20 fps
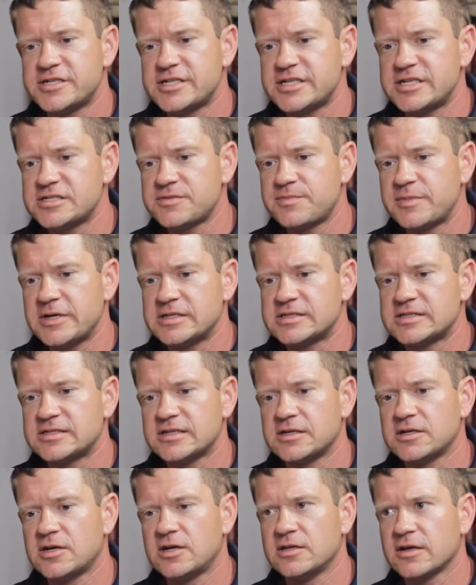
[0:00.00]
G's
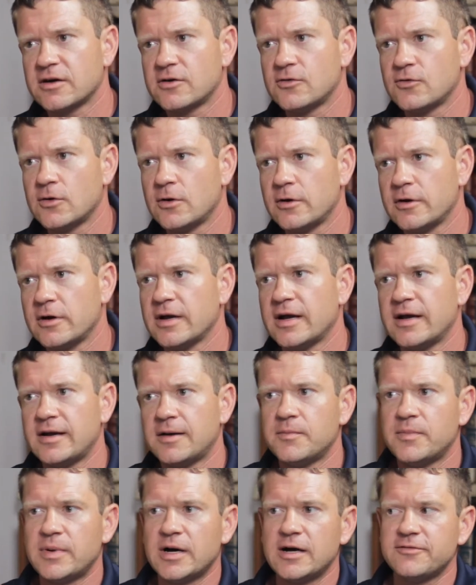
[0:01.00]
Pizza on the corner, and
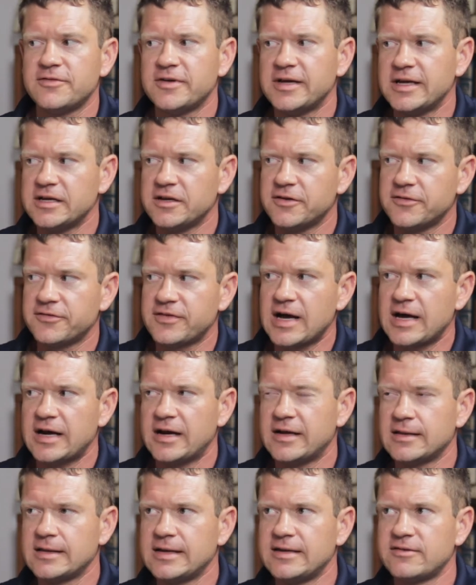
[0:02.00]
above it, you've got
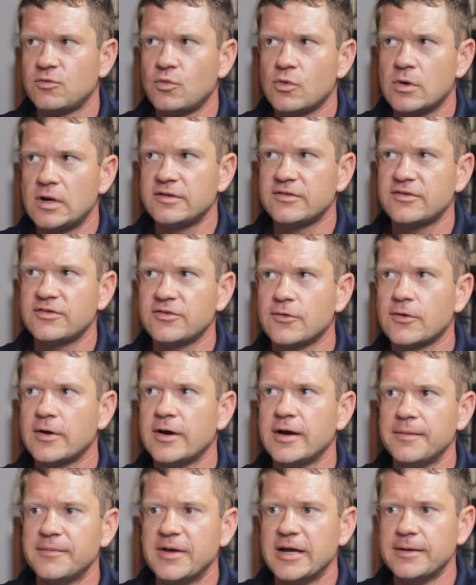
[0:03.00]
at least one
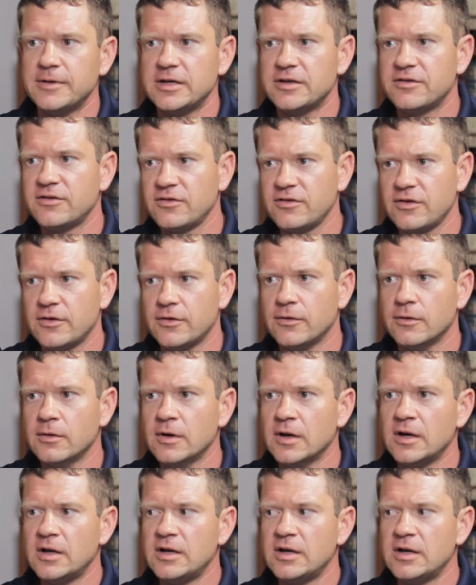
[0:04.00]
story, maybe two,